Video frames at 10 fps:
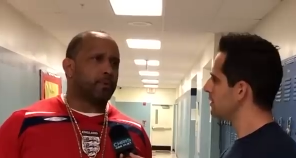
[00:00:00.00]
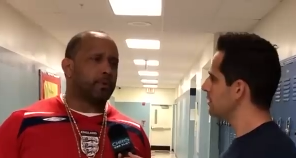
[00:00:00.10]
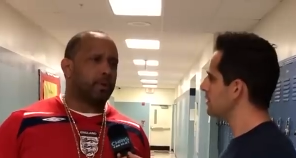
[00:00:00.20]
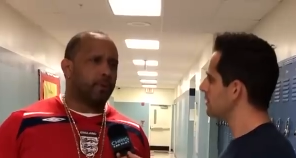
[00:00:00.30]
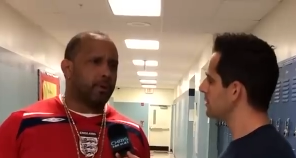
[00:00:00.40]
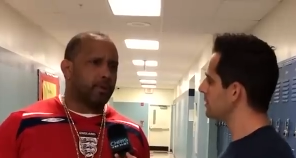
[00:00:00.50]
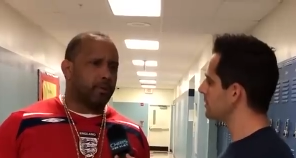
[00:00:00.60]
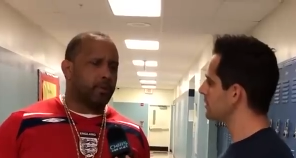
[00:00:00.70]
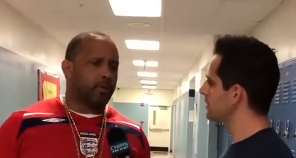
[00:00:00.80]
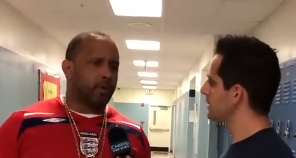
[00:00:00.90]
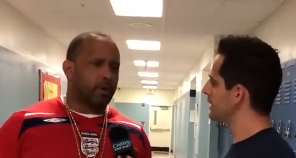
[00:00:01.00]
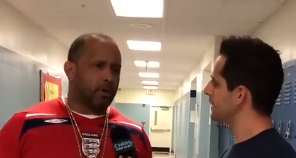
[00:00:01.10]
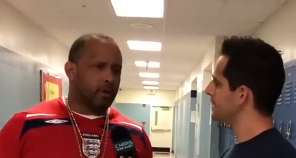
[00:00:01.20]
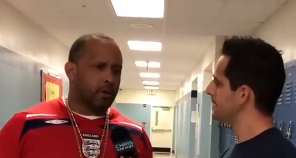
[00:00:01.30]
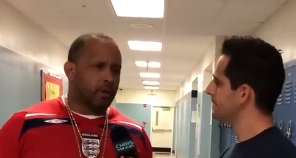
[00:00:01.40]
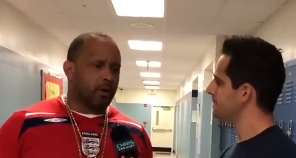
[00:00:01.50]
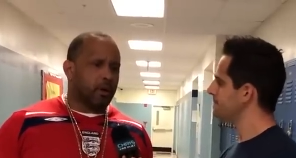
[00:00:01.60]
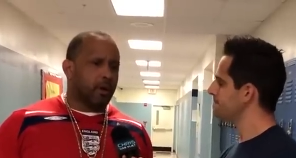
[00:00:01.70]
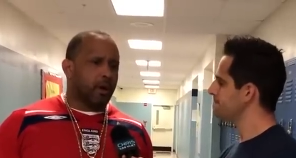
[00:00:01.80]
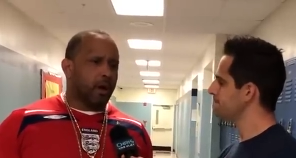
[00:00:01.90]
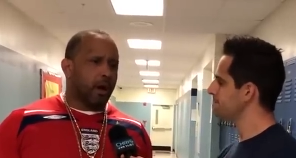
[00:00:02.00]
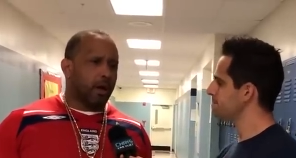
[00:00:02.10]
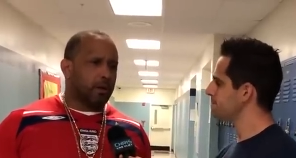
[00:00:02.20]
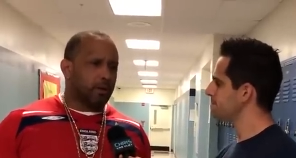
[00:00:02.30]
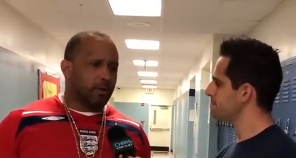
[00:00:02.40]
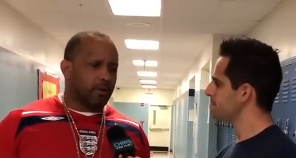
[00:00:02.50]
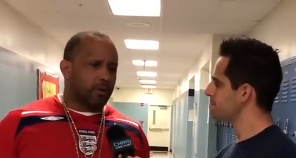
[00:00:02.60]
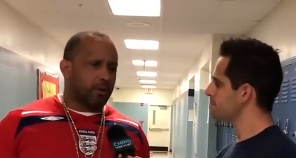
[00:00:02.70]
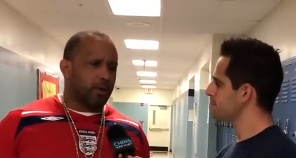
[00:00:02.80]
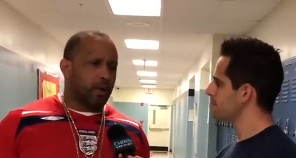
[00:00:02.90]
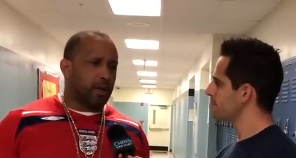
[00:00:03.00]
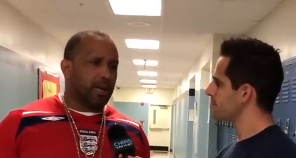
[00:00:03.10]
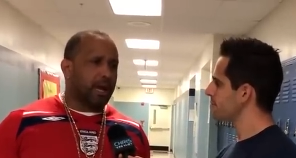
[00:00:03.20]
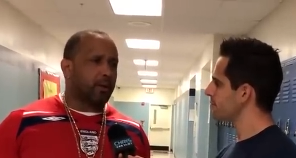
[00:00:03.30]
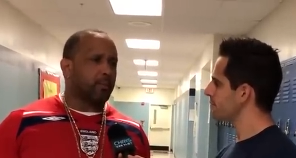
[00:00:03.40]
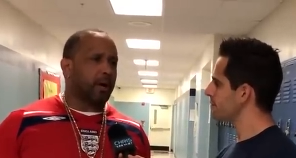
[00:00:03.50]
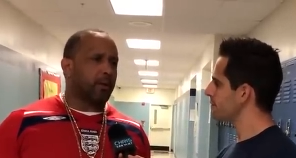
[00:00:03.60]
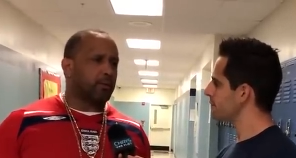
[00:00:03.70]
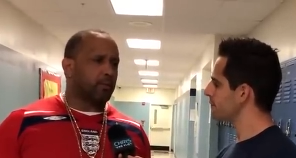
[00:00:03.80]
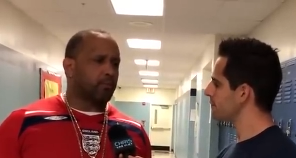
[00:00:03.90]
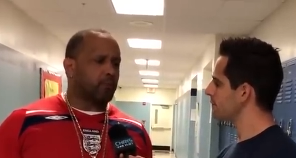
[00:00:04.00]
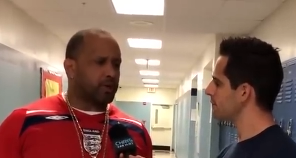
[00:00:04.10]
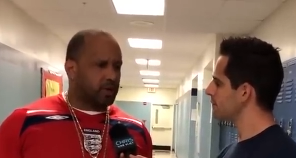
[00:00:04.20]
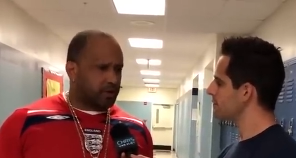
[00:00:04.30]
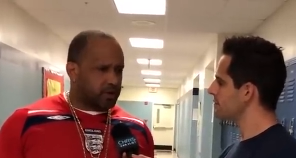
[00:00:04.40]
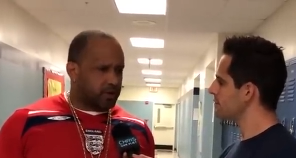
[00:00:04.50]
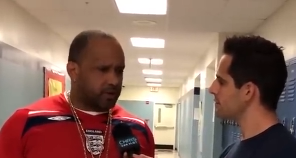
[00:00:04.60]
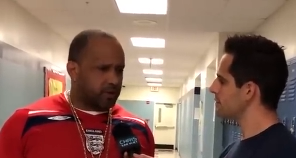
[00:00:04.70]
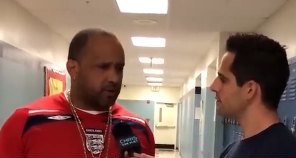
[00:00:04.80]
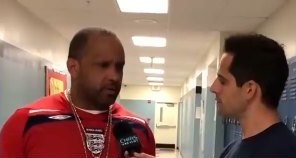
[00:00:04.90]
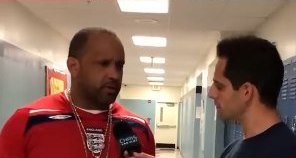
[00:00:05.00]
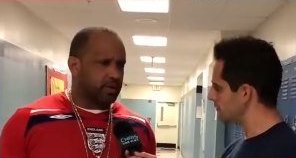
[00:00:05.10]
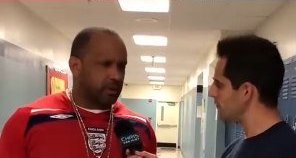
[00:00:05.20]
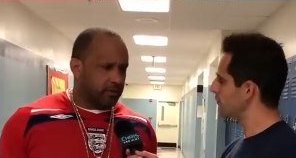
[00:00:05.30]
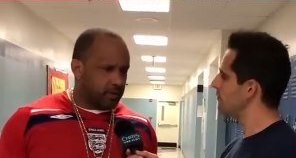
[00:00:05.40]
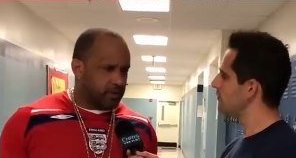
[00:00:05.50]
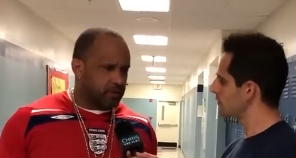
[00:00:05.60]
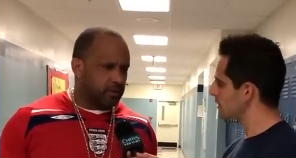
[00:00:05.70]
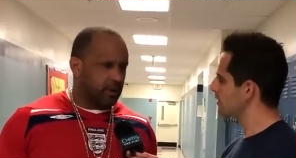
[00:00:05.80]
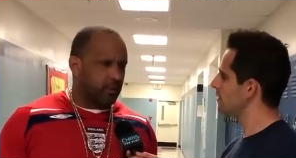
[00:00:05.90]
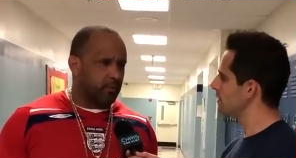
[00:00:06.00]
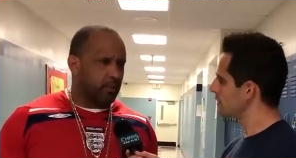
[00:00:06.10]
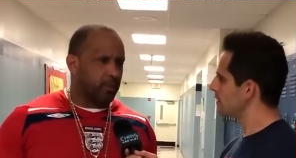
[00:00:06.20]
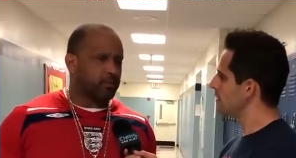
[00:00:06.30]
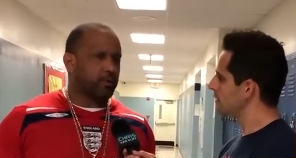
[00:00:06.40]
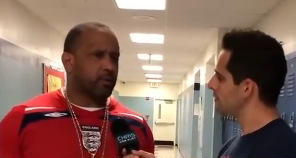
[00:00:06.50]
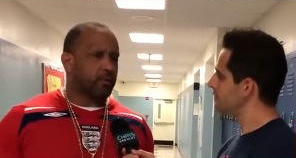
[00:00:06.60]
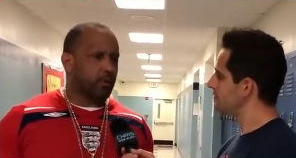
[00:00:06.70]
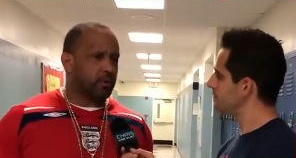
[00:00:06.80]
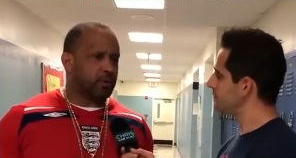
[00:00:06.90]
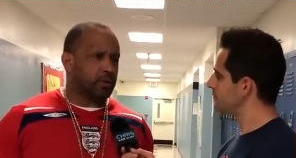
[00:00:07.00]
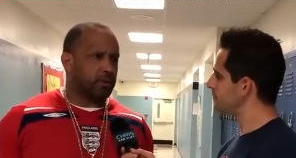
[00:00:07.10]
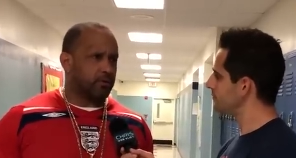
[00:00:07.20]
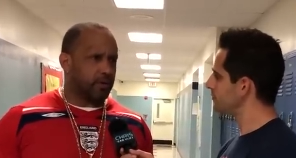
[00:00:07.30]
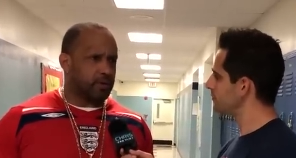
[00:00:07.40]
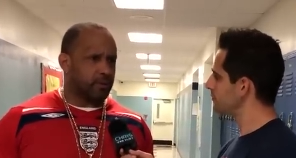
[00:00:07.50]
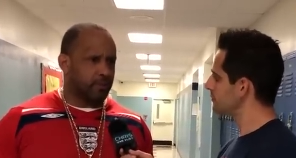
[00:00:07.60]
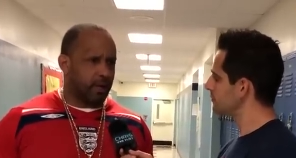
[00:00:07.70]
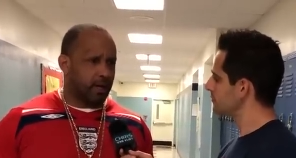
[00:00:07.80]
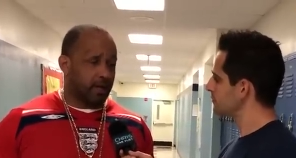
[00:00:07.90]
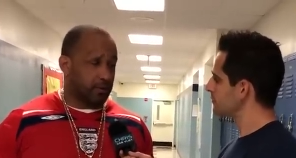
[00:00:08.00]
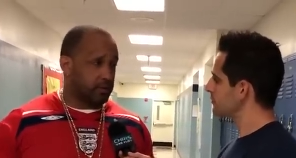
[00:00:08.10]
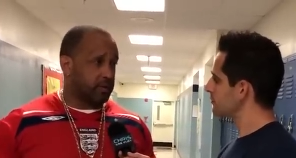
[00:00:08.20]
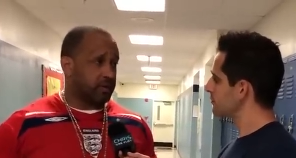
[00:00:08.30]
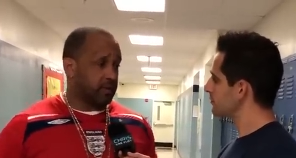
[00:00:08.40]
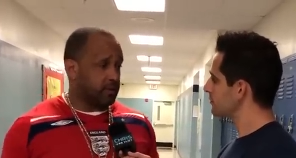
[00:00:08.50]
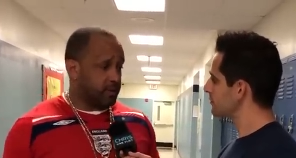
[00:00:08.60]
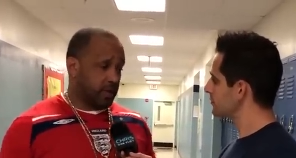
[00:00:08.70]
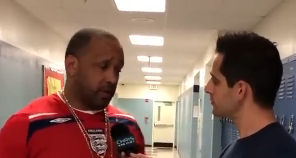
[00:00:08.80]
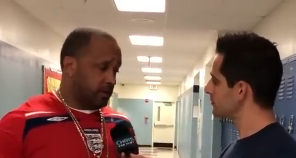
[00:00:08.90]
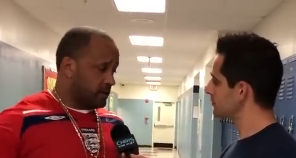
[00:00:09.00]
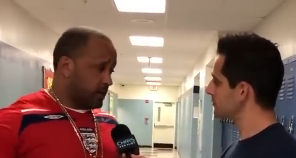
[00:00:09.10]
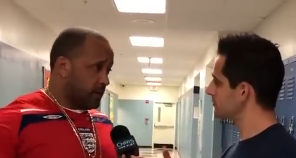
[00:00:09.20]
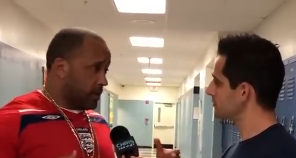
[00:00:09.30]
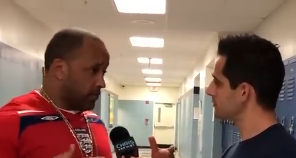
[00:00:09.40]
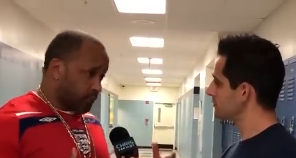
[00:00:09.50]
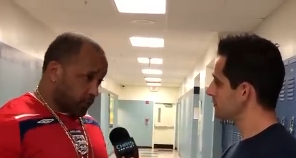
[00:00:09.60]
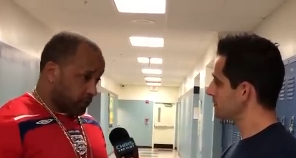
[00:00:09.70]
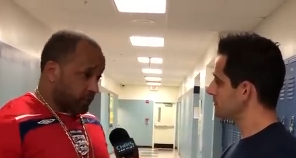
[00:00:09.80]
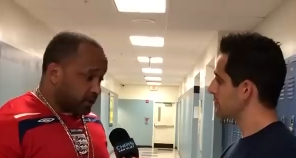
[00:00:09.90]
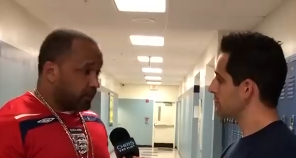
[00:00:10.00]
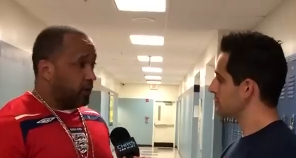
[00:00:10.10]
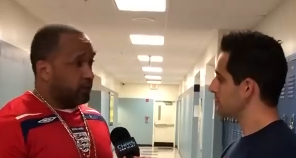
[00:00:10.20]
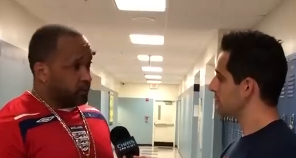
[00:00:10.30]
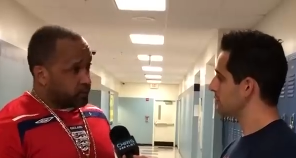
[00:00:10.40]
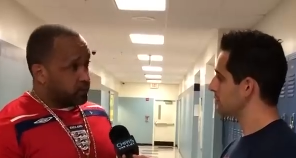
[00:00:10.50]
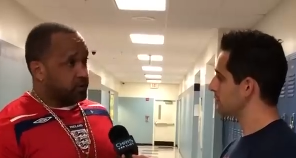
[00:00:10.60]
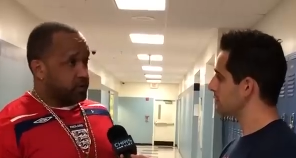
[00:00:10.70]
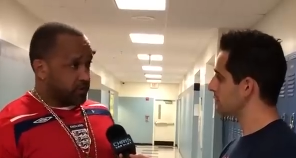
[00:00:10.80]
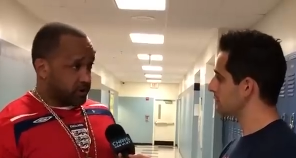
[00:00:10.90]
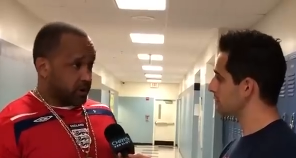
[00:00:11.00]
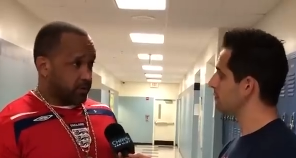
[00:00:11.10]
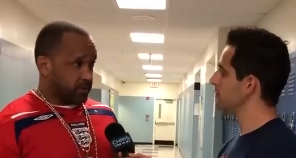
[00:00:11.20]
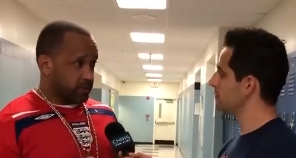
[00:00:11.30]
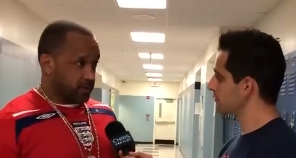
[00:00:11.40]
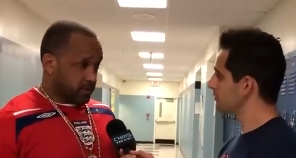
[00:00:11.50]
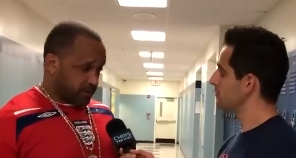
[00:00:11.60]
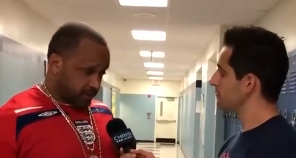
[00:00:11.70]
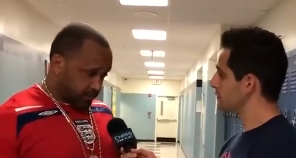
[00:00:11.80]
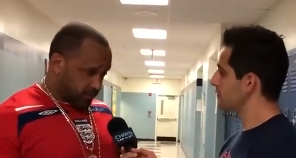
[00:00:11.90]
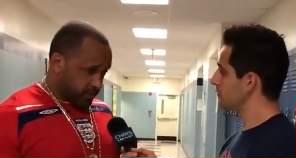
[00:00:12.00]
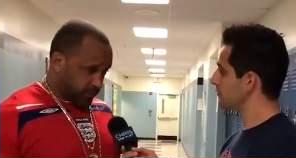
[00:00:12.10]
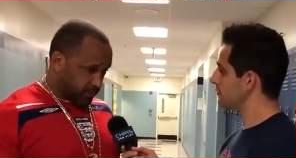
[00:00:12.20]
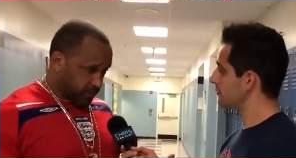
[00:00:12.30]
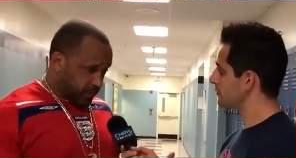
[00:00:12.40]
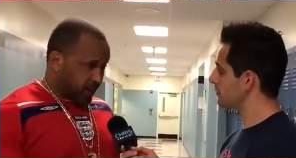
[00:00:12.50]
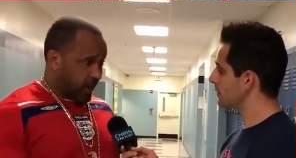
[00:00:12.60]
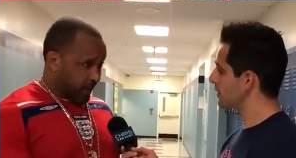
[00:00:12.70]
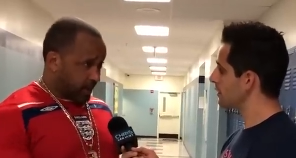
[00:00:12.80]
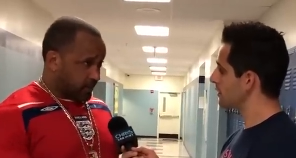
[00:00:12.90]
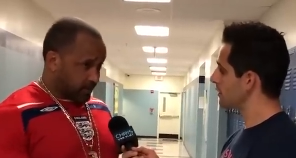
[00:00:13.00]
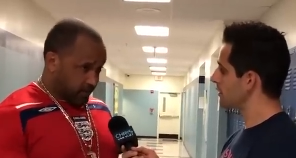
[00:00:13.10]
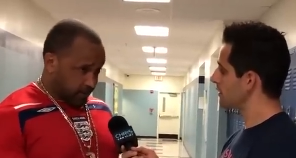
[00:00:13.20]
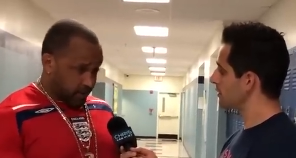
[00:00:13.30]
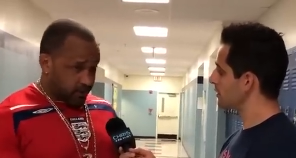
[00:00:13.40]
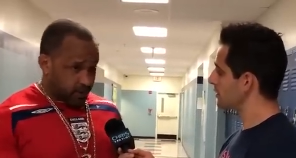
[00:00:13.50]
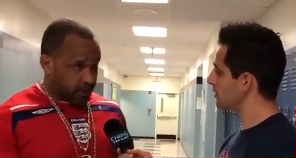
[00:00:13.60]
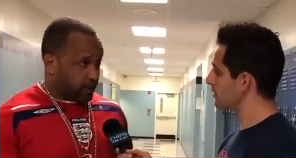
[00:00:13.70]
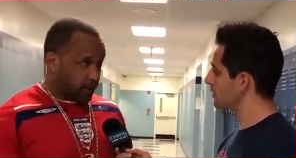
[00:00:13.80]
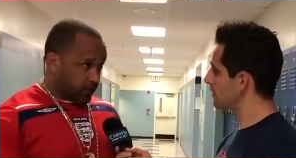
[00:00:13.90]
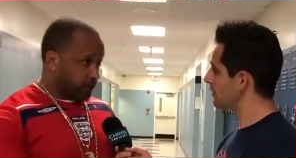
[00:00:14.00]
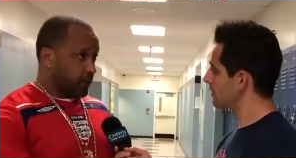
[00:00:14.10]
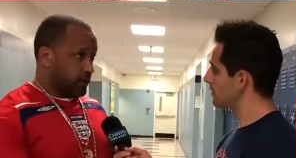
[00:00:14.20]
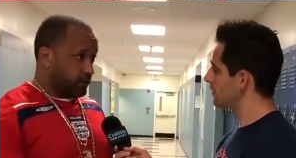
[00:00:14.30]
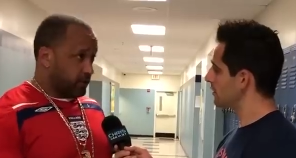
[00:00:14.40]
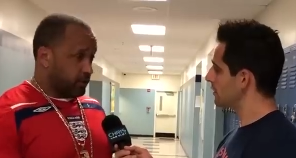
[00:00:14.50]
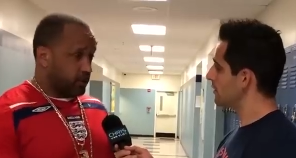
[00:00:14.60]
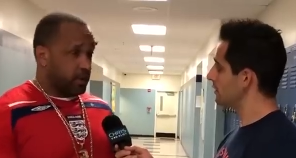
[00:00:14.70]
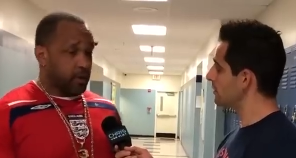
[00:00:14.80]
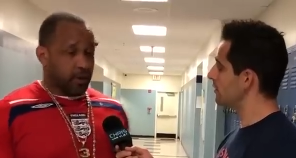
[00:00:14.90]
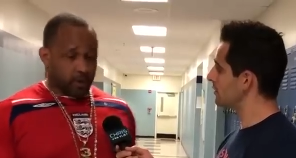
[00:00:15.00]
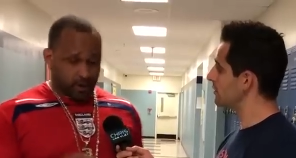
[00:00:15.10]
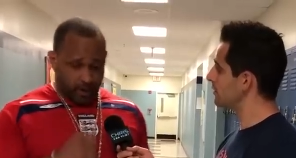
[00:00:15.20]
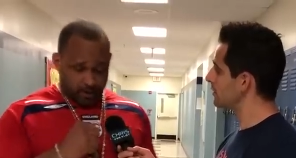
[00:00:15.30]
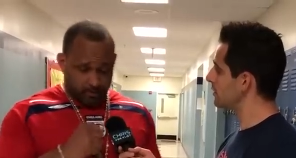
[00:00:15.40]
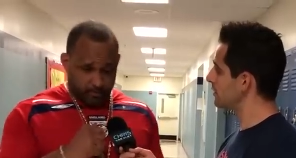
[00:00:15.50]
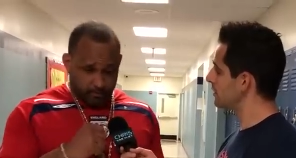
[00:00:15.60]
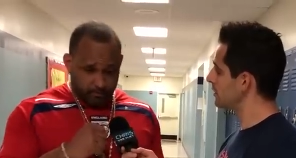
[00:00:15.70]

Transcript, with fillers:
Speaker 1: WWE, I learned a lot about production, television. I was very fortunate that Vince McMahon actually said to me, hey, get involved in producing your segments. Put a hand in everything you do. And,